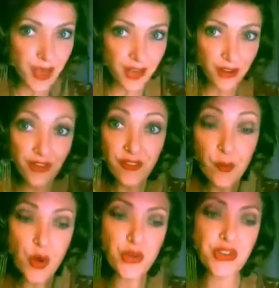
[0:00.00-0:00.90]
matters of
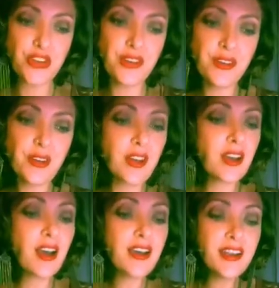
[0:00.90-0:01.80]
emotion,
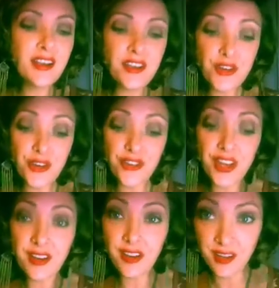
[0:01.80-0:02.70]
kind,
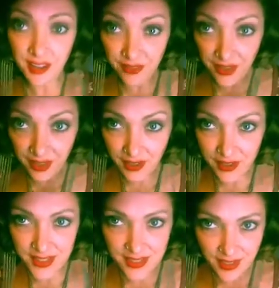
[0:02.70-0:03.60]
understanding, giving,
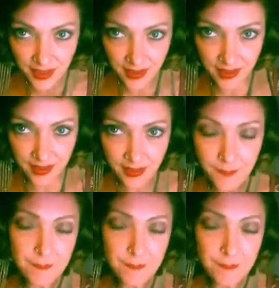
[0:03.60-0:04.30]
psychic.